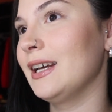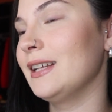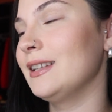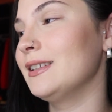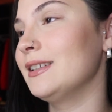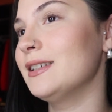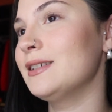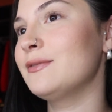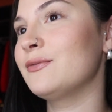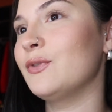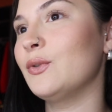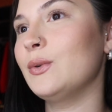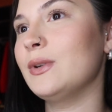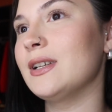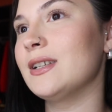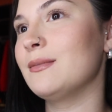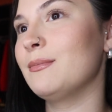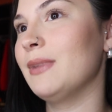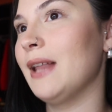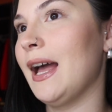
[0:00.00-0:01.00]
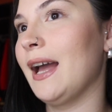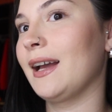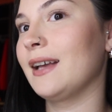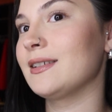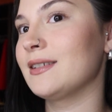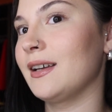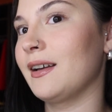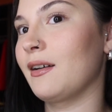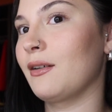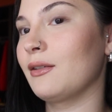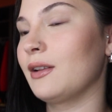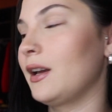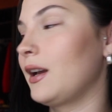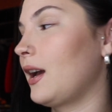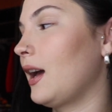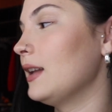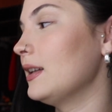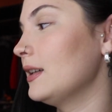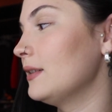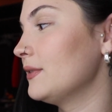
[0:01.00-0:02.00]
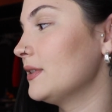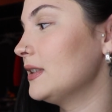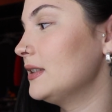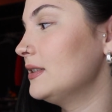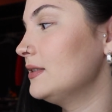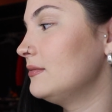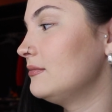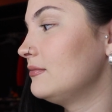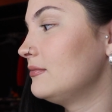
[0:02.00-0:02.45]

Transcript: and this phone is black as hell. Like, I love it.